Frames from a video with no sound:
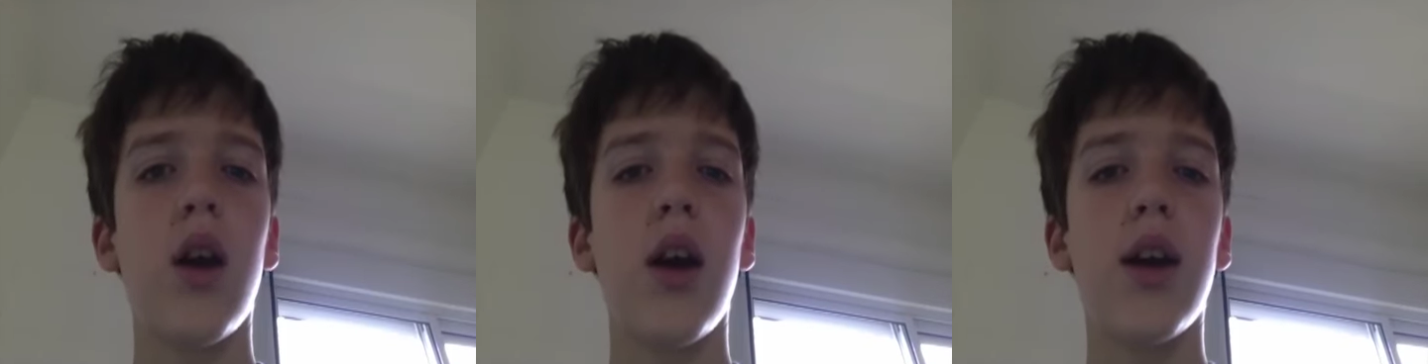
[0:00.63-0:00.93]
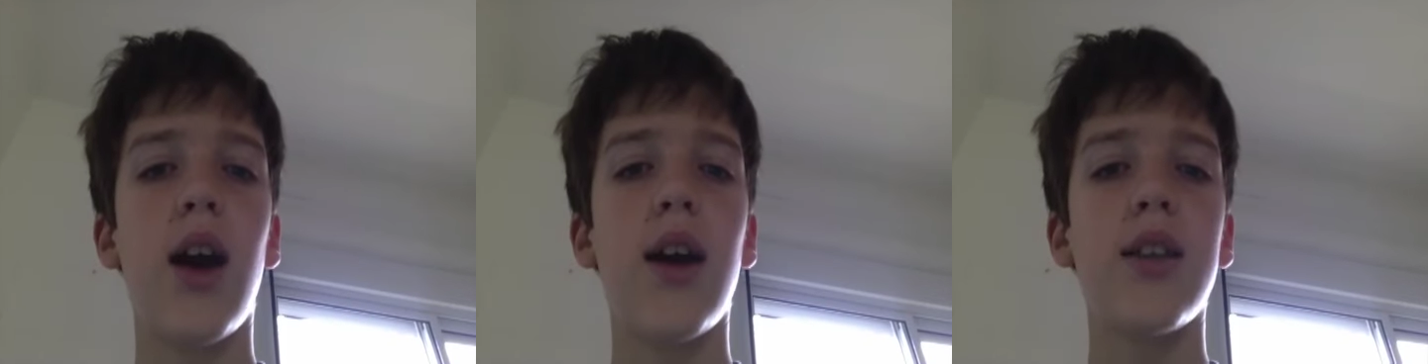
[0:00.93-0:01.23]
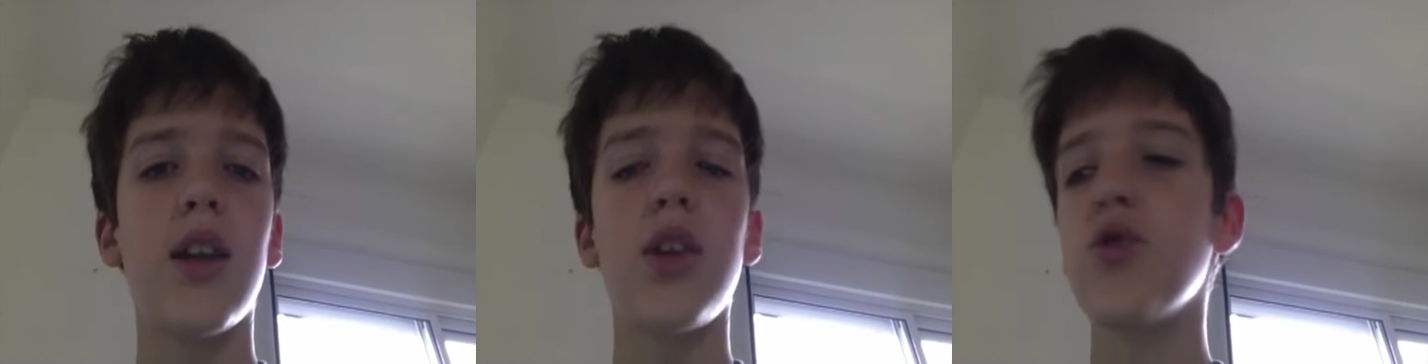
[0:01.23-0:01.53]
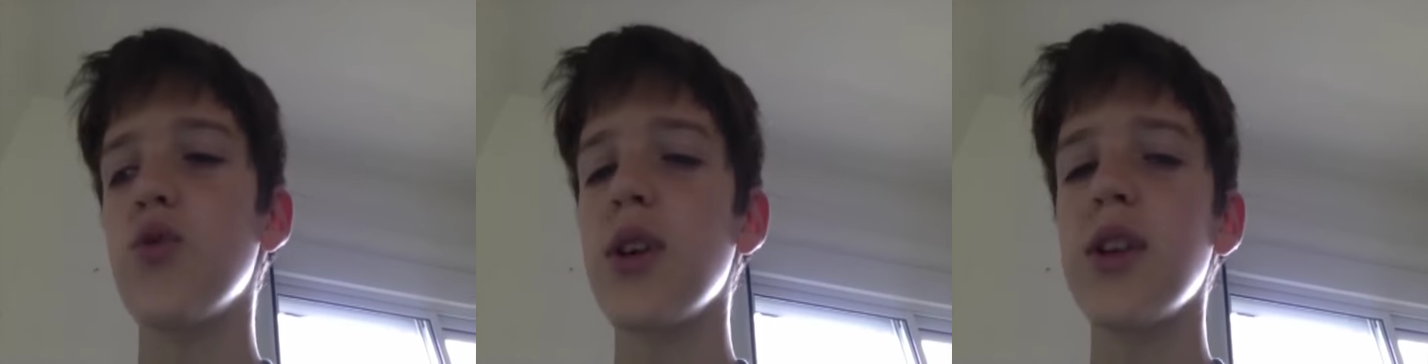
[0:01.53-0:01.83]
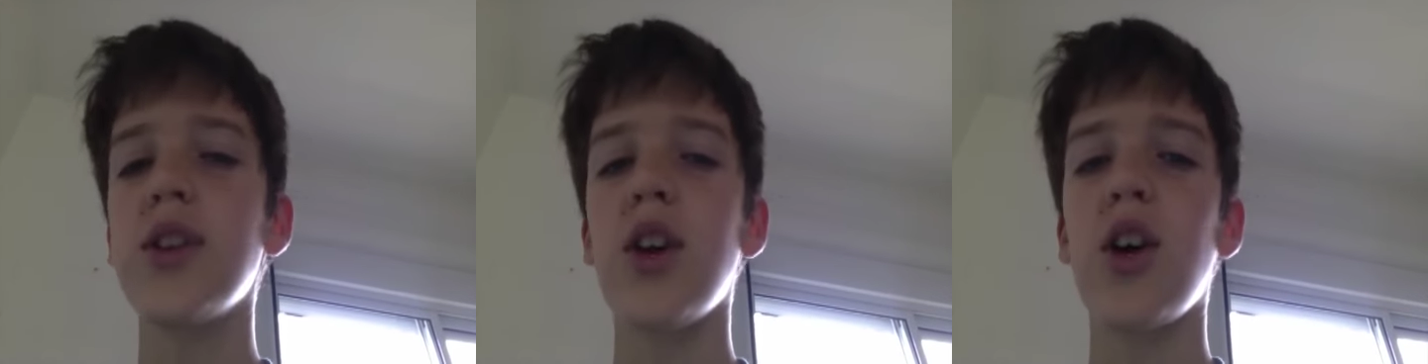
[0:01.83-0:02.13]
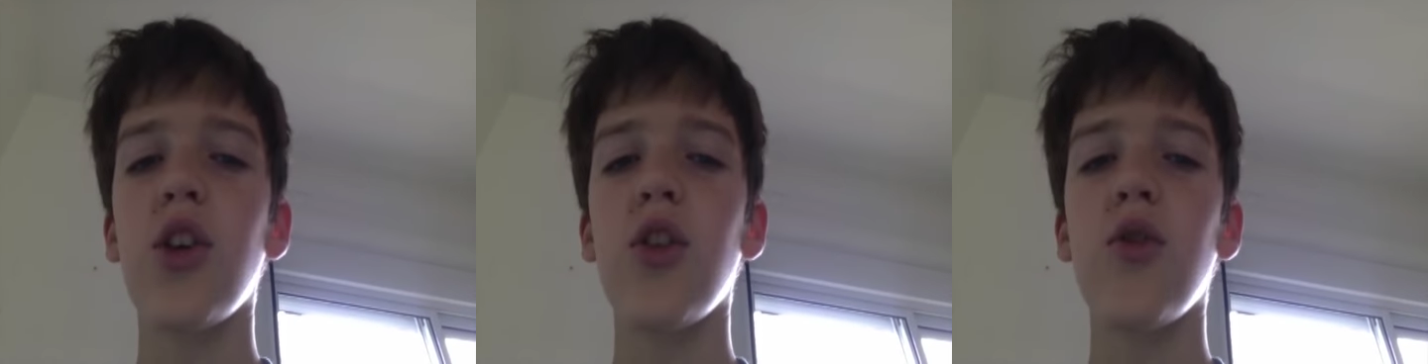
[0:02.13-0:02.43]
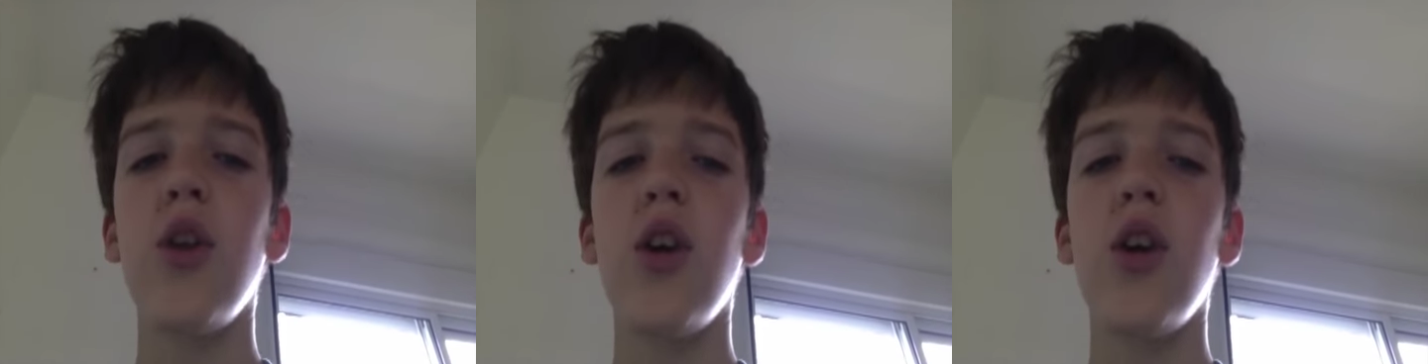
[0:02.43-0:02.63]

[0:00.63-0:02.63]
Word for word: Hey guys, I just wanted to tell you,